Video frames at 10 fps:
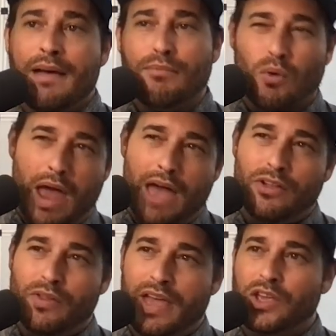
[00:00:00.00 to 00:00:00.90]
but
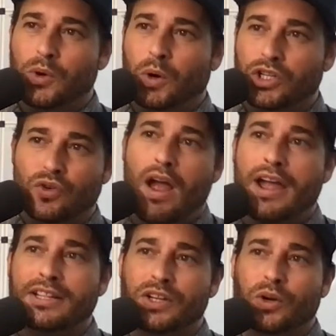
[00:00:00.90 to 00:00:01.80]
rather that you are
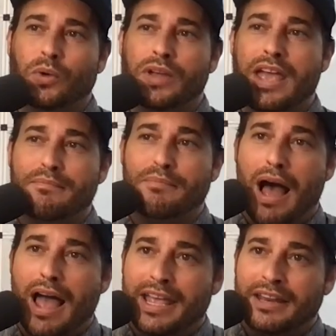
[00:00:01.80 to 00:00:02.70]
trying to create
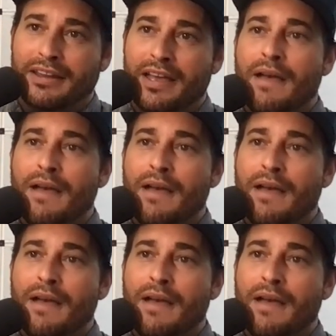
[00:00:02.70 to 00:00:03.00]
buy-in